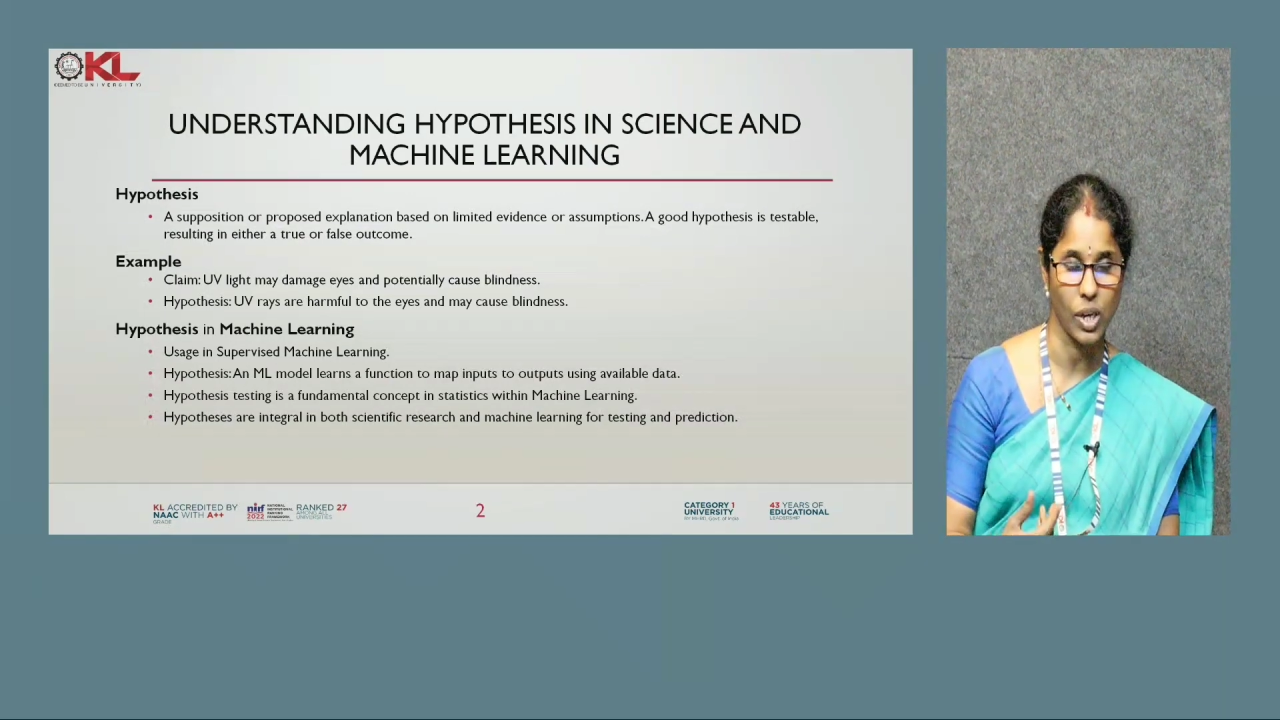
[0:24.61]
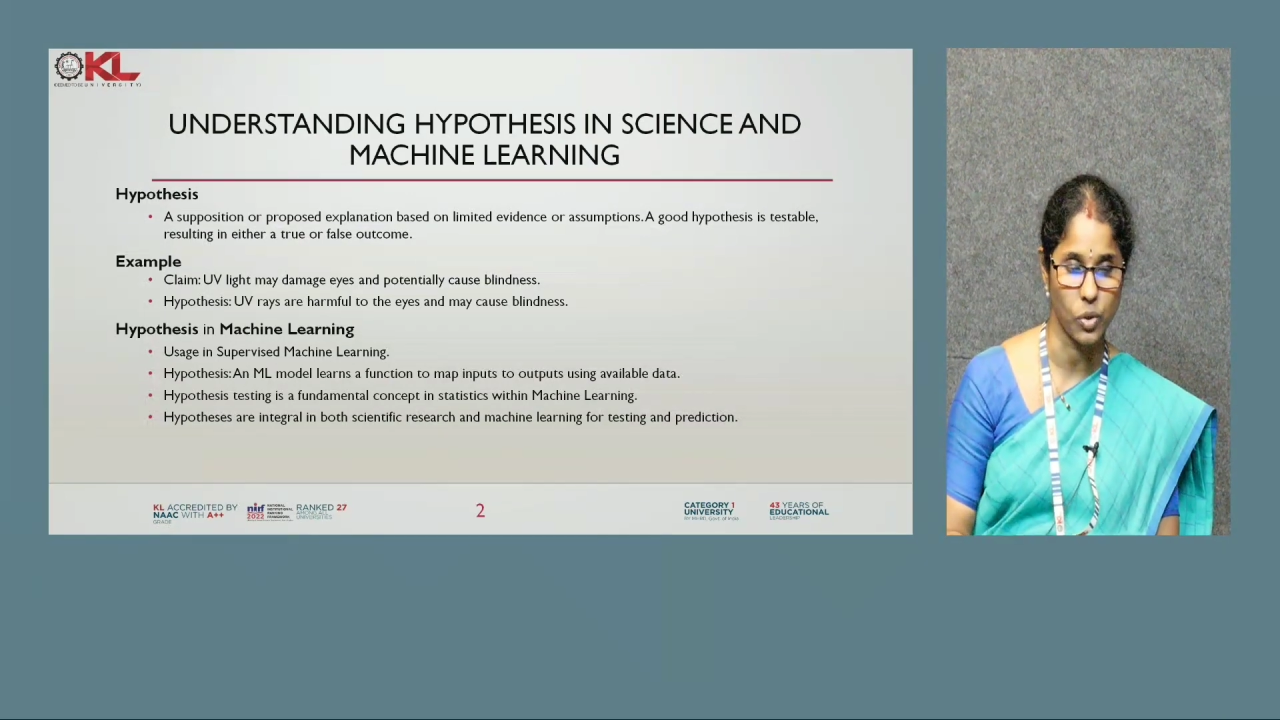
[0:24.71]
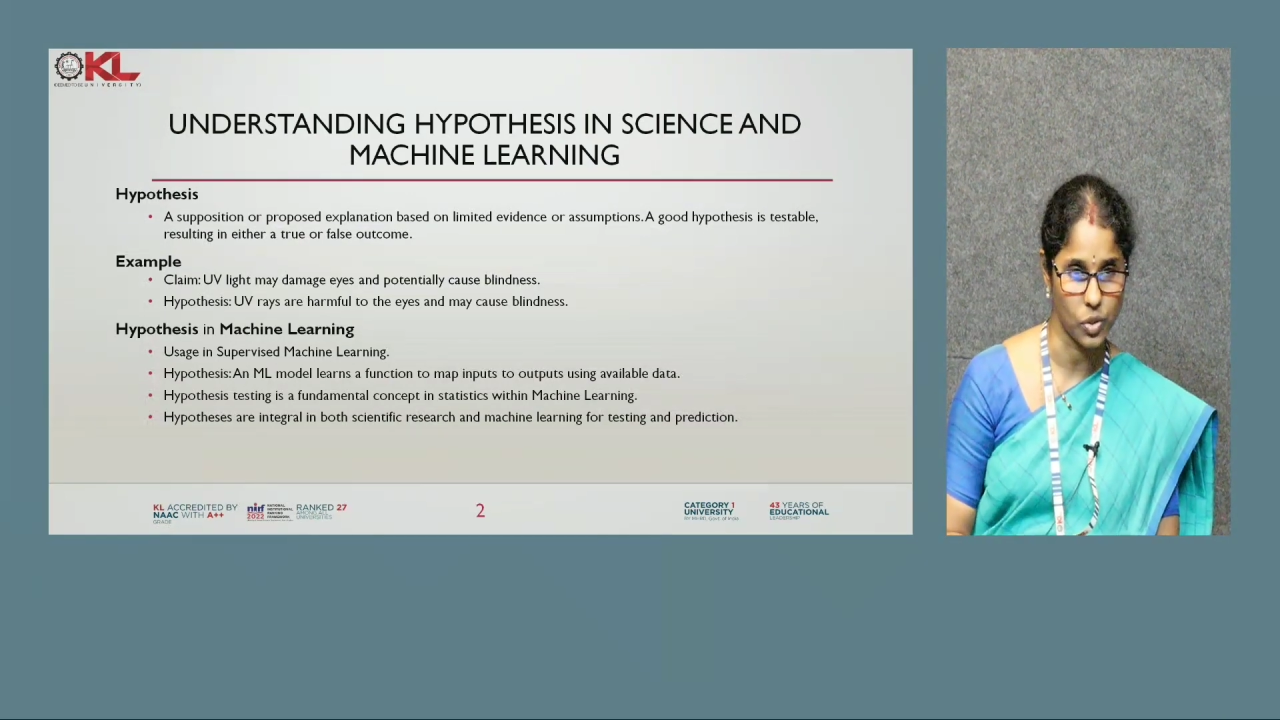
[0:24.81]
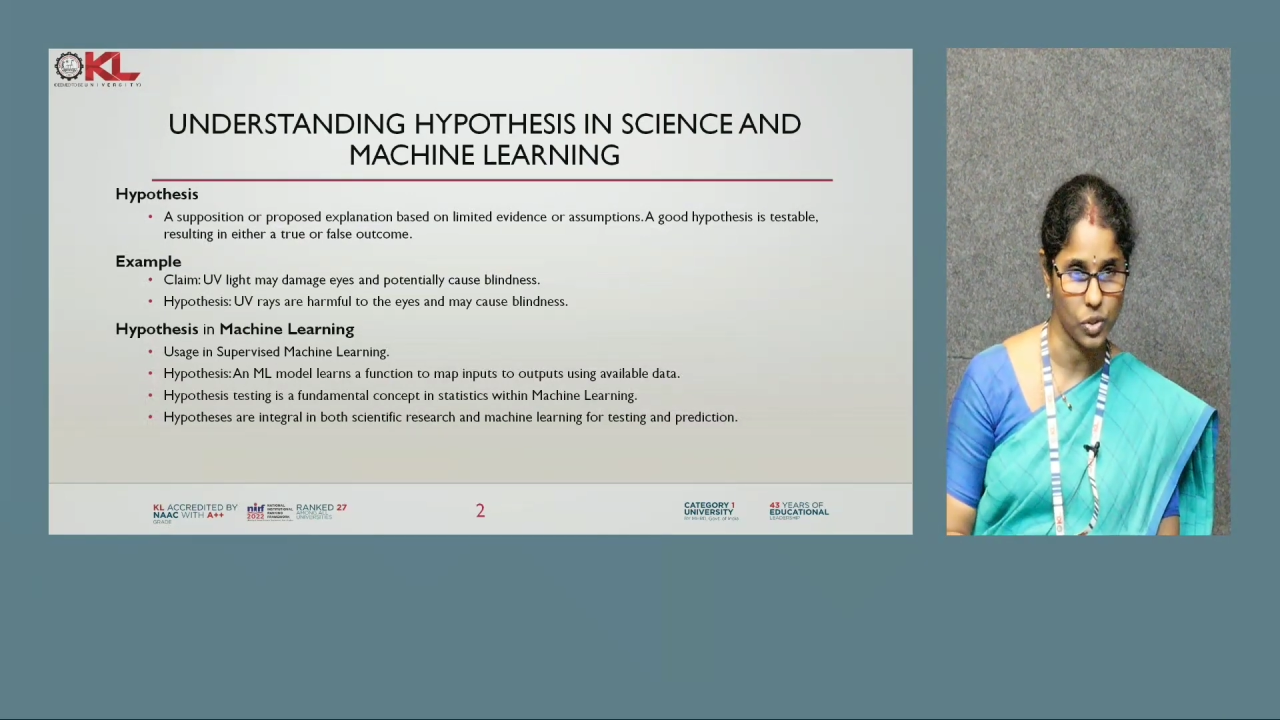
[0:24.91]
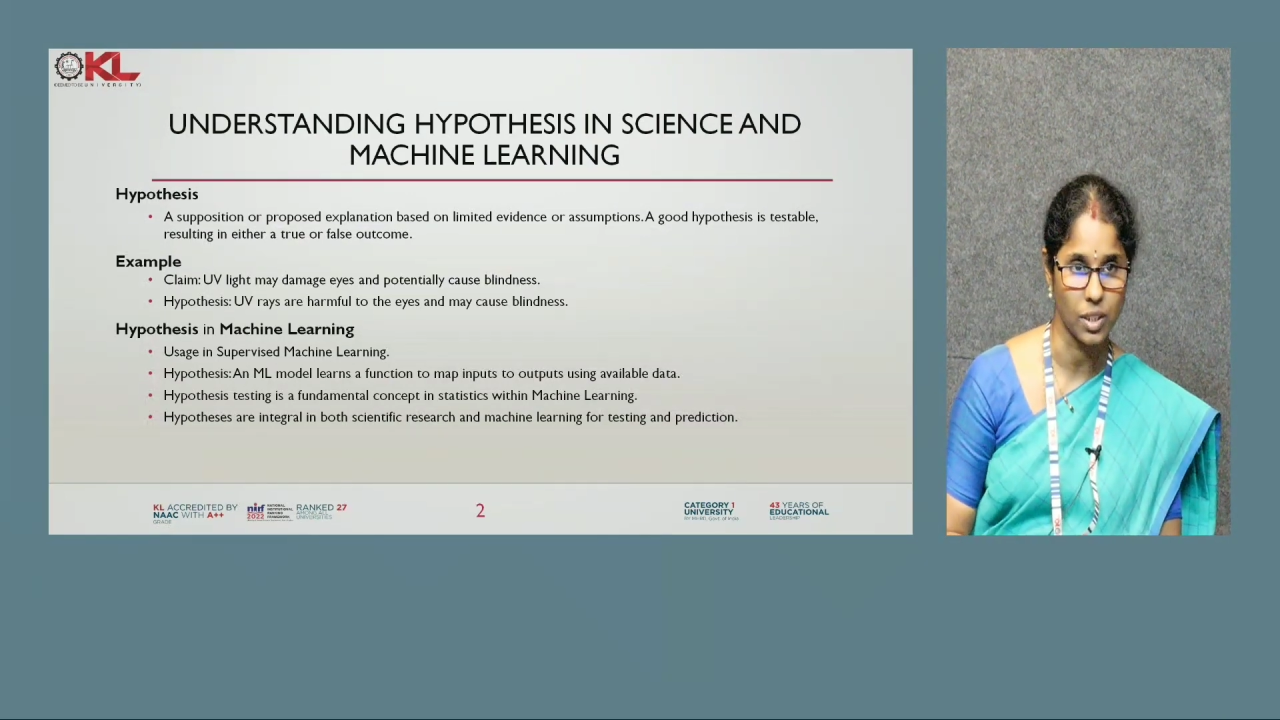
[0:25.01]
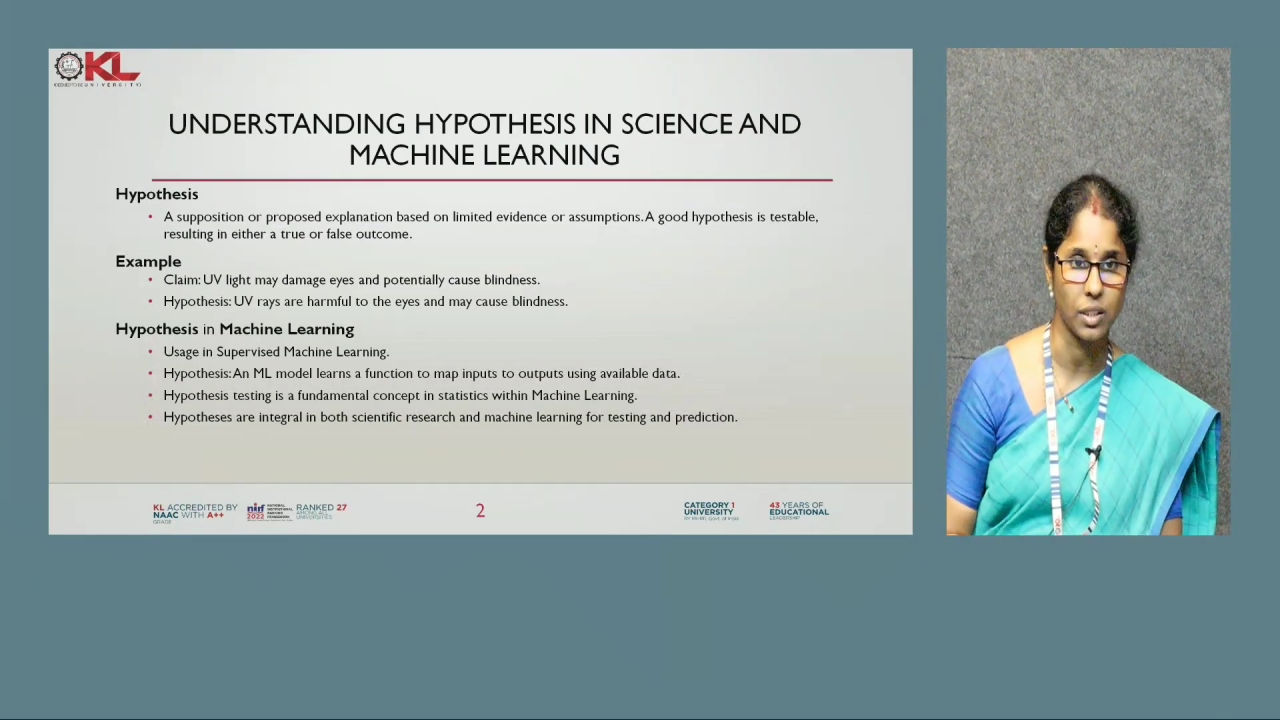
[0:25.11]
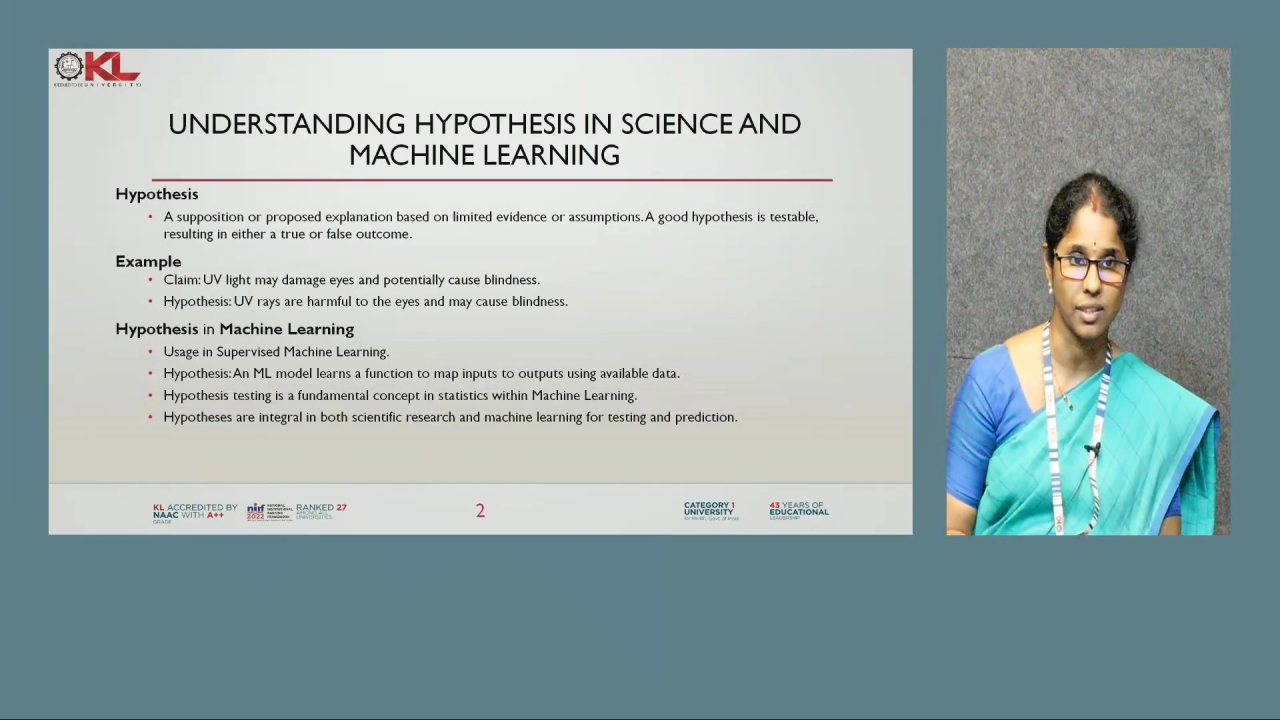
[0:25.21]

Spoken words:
going to learn